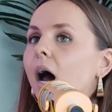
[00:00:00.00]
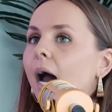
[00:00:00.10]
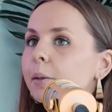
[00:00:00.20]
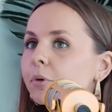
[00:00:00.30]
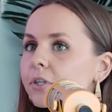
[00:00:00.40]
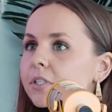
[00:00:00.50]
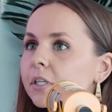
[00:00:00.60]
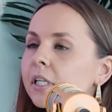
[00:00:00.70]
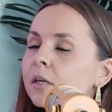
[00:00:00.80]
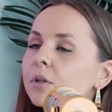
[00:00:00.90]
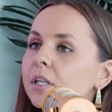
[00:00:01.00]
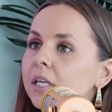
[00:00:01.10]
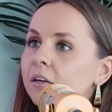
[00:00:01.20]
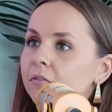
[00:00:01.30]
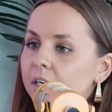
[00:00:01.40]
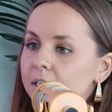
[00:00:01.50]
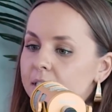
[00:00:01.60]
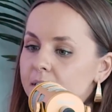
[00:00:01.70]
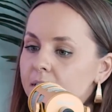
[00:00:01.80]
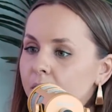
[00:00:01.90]
I personally believe that it
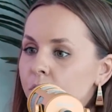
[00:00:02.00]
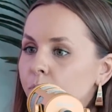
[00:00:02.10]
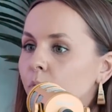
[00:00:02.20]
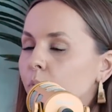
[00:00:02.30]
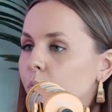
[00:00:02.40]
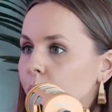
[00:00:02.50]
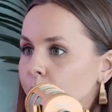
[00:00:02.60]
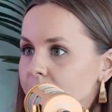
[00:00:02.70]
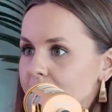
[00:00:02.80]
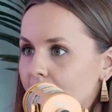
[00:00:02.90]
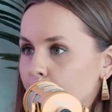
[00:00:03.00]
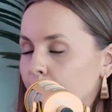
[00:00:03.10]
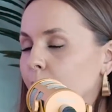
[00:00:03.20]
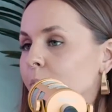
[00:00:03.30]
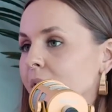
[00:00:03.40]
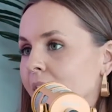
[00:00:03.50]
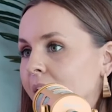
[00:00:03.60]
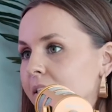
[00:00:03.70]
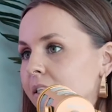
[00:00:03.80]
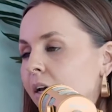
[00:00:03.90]
is sexual wounds that
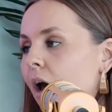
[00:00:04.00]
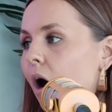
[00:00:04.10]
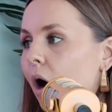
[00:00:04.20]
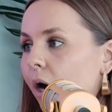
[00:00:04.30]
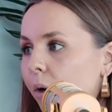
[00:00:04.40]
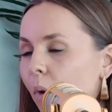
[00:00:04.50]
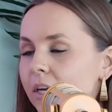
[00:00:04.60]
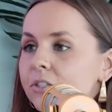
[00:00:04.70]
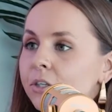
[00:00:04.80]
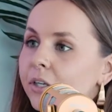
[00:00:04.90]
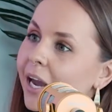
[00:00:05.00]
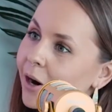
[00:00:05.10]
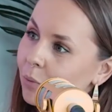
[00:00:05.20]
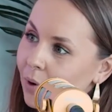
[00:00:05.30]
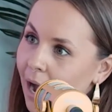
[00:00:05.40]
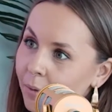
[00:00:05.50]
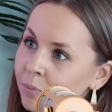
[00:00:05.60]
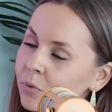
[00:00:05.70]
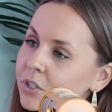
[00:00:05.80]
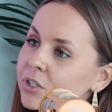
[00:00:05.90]
permeate our Western care
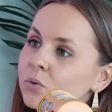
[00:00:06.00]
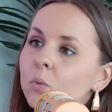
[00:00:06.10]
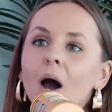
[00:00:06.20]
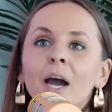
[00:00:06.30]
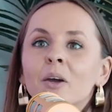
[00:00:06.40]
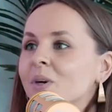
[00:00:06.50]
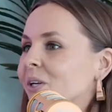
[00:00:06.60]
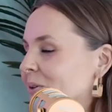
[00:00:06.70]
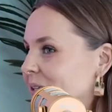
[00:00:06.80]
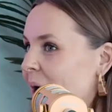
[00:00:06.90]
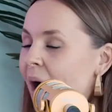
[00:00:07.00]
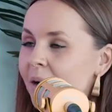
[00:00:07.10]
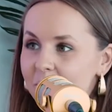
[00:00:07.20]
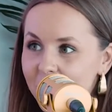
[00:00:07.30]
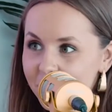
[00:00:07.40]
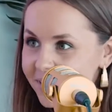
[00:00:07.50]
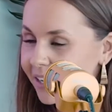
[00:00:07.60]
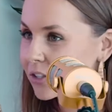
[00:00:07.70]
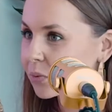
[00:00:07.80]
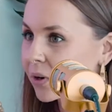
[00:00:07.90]
realm, which is why we don't talk about
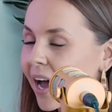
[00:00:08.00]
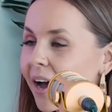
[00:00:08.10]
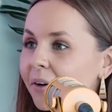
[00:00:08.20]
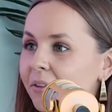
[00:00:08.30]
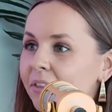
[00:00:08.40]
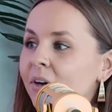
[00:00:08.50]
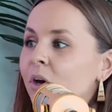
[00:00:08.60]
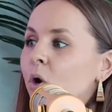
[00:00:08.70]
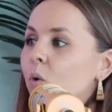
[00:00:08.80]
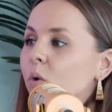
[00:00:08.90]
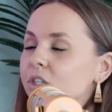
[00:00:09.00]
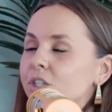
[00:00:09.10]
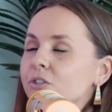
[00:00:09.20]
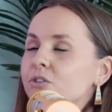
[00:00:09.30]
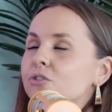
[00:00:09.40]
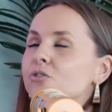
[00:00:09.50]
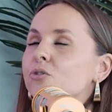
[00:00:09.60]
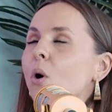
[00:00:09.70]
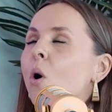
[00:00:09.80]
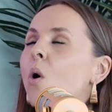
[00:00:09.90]
sexual health, which is
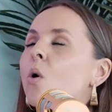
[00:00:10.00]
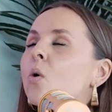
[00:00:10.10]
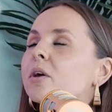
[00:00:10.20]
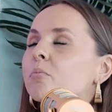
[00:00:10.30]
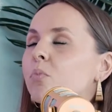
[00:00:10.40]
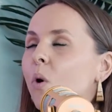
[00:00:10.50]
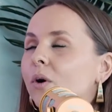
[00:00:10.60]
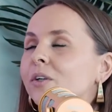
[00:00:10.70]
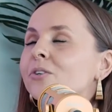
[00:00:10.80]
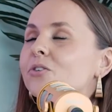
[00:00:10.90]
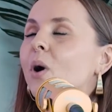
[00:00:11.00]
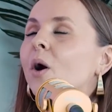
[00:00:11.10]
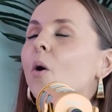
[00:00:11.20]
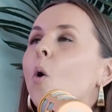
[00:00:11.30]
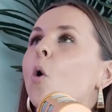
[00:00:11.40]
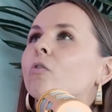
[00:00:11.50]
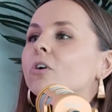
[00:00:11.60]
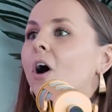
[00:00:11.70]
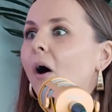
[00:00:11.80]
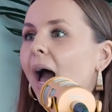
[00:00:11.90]
so important to our
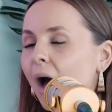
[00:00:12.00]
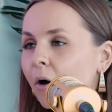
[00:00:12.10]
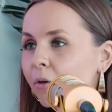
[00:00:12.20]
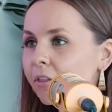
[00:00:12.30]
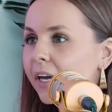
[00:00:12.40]
overall health.